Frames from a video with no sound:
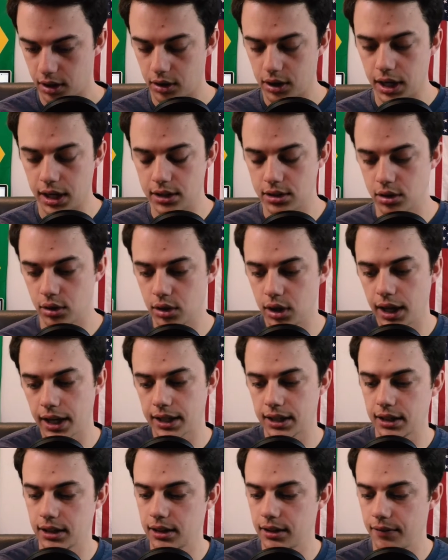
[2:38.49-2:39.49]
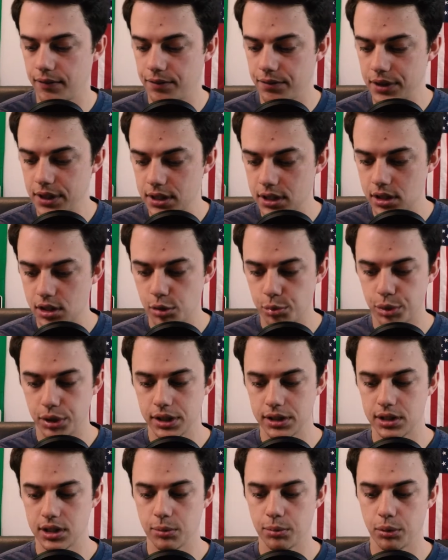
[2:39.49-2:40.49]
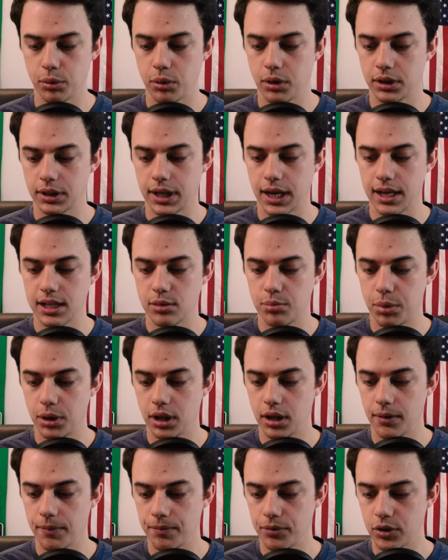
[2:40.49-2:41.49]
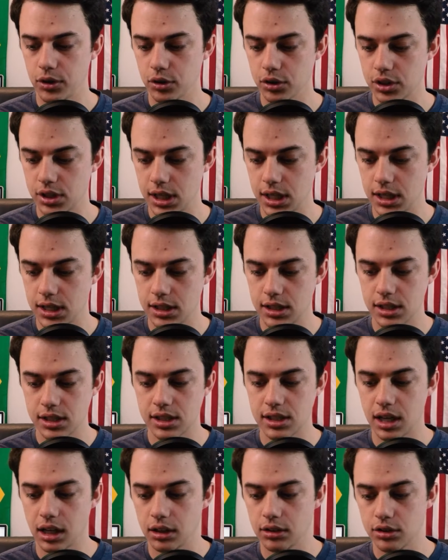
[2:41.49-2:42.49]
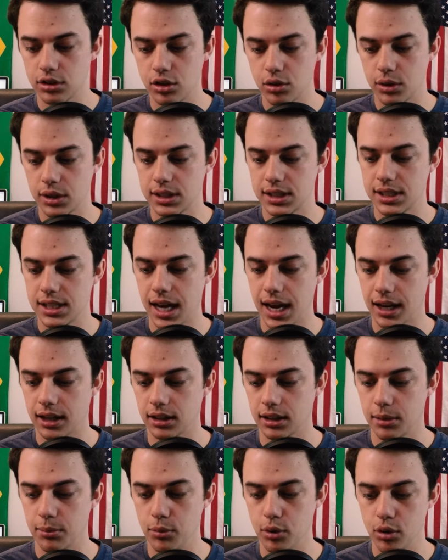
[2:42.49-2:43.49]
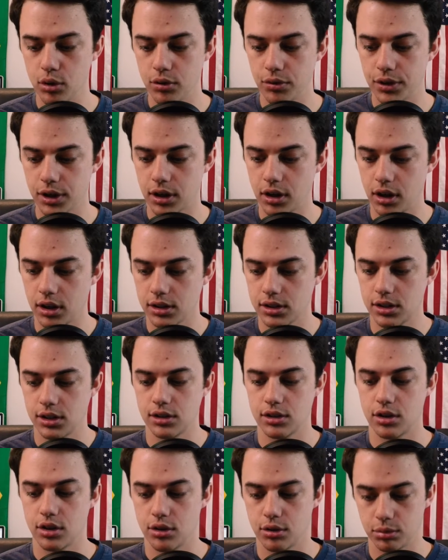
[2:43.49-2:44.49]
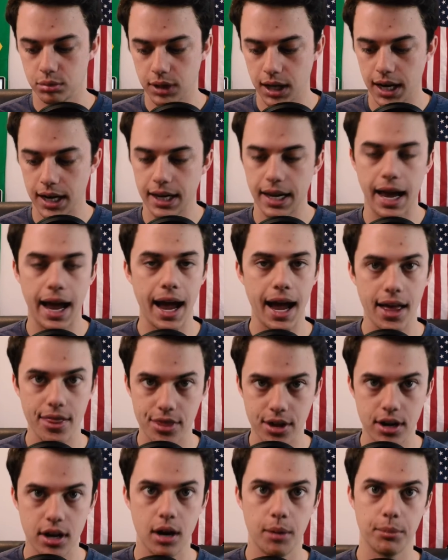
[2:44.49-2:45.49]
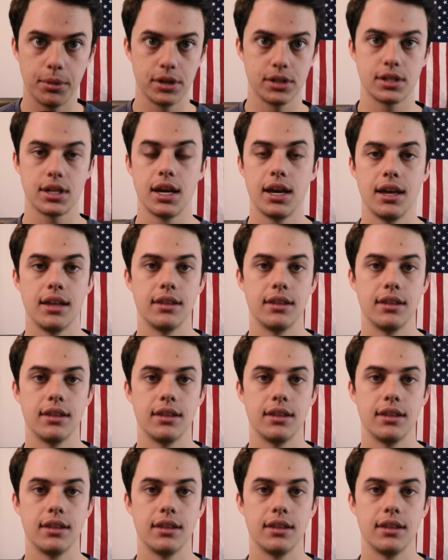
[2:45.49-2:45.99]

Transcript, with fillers: Okay, so like this is a pretty simple one, guys, but you'll see it just tells you exactly. Move the constant to the right, add the numbers.